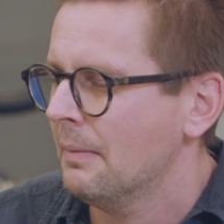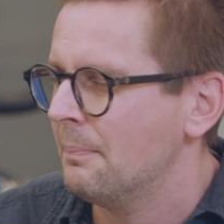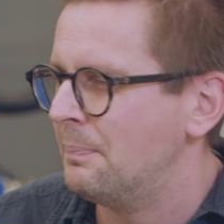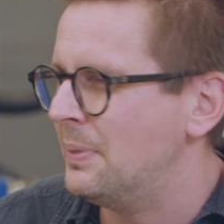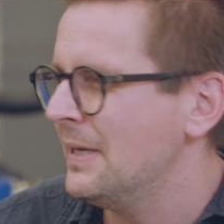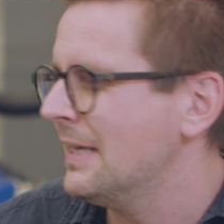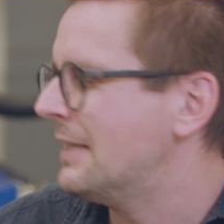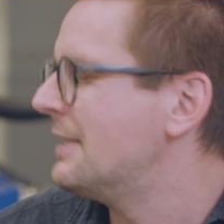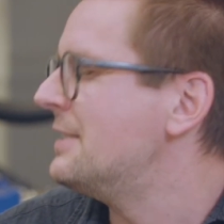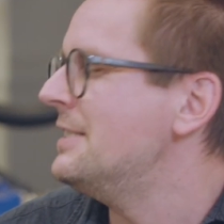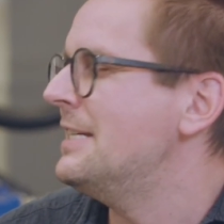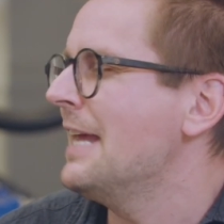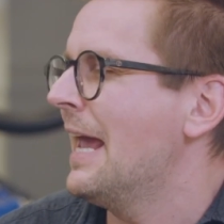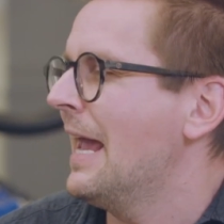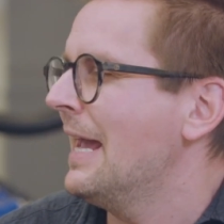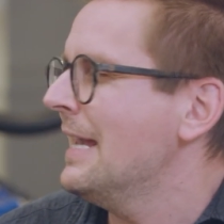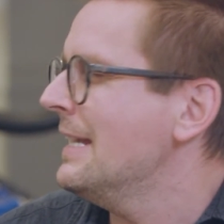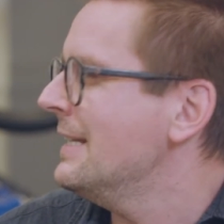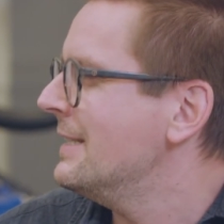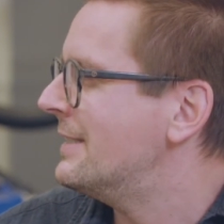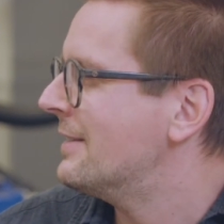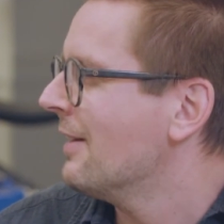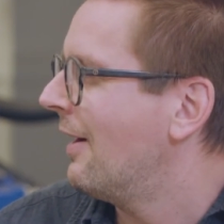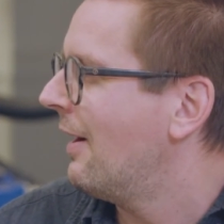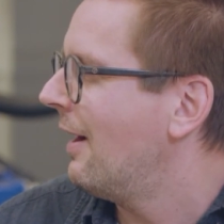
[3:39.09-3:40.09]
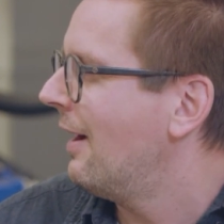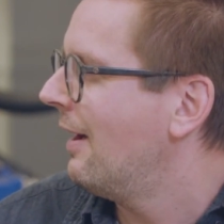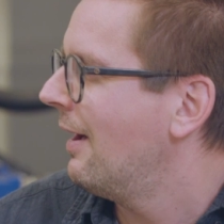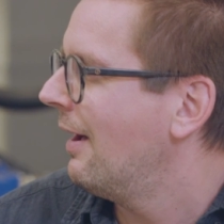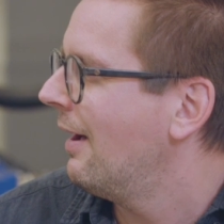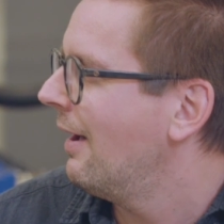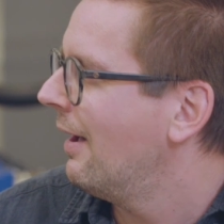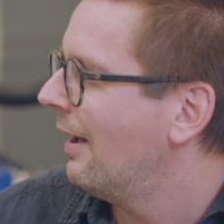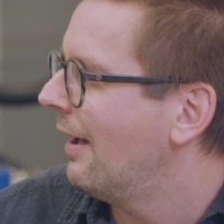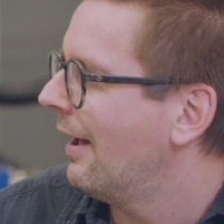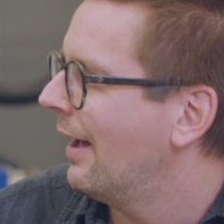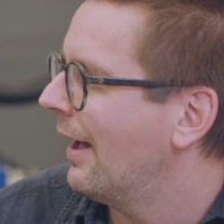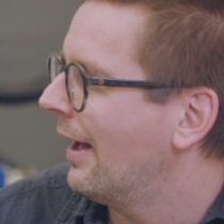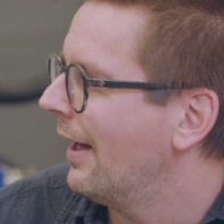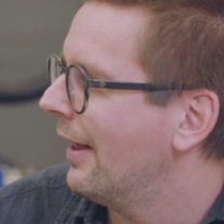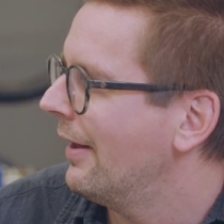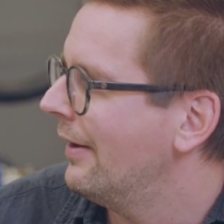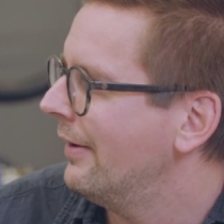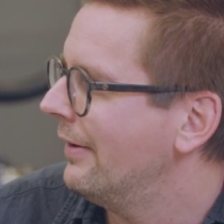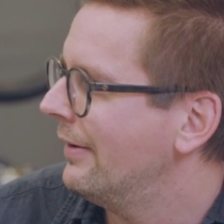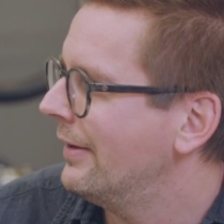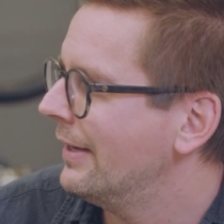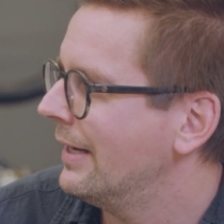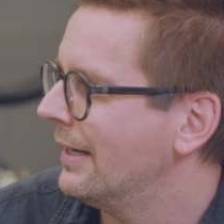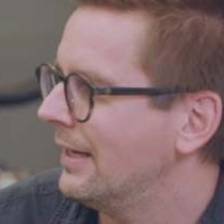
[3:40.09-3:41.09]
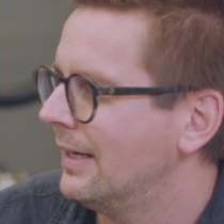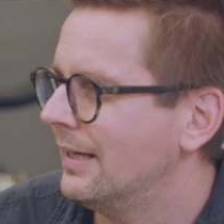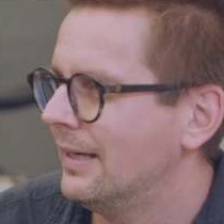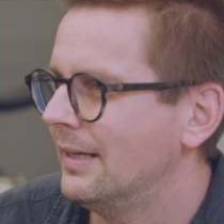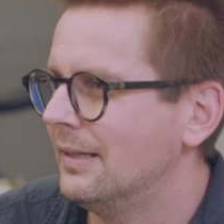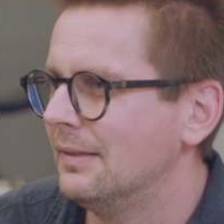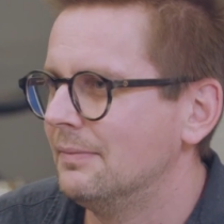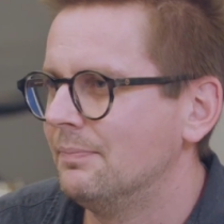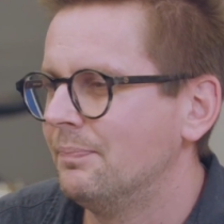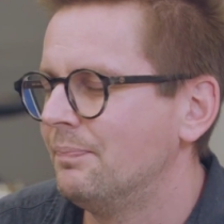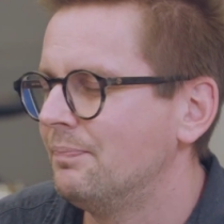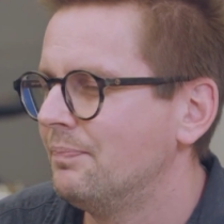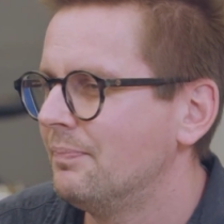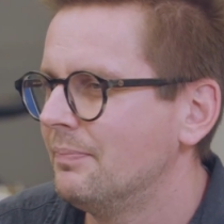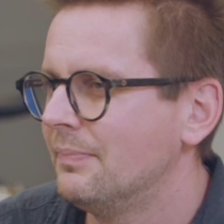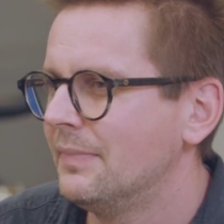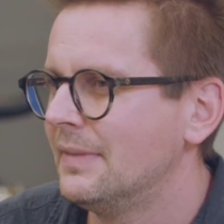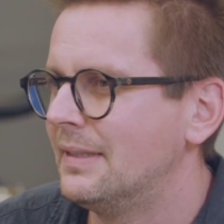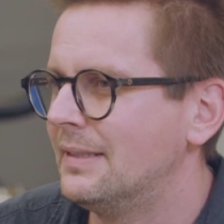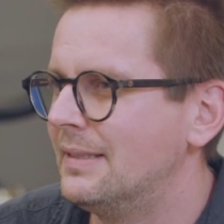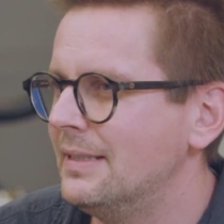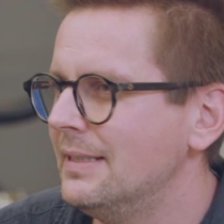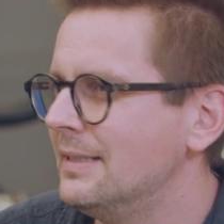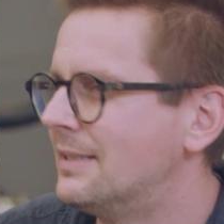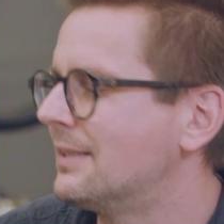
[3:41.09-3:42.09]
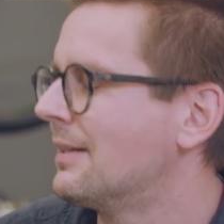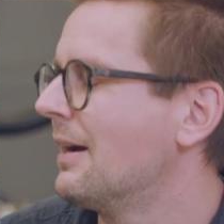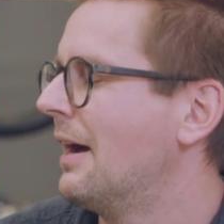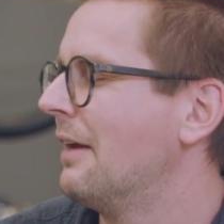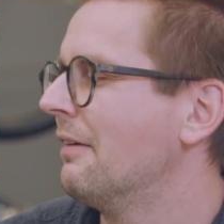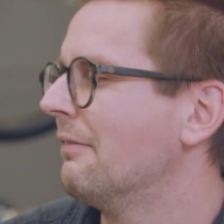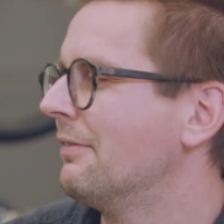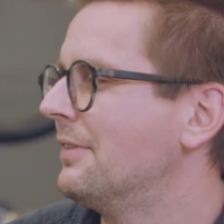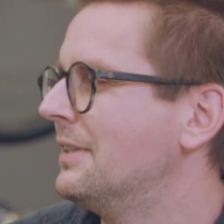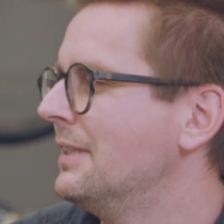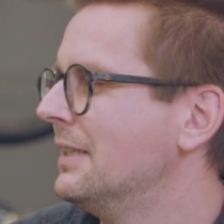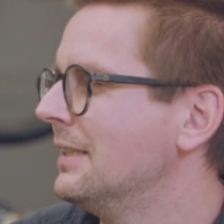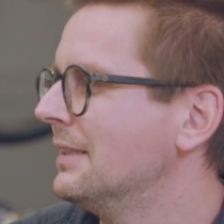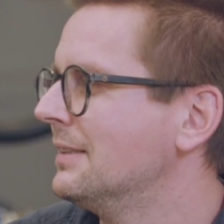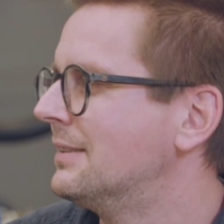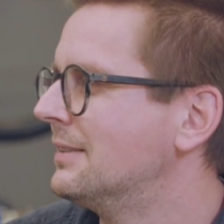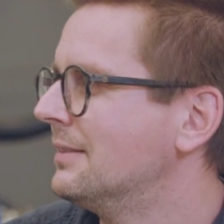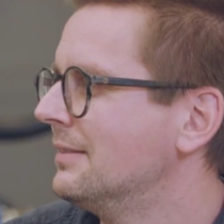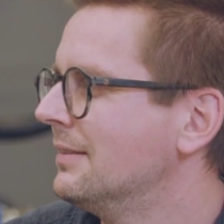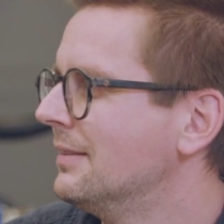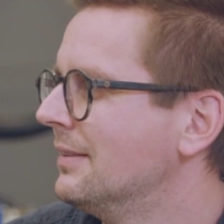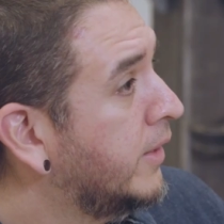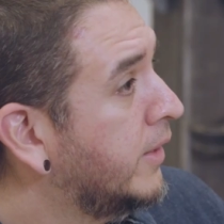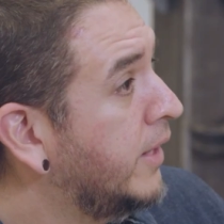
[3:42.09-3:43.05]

big data and these kind of things.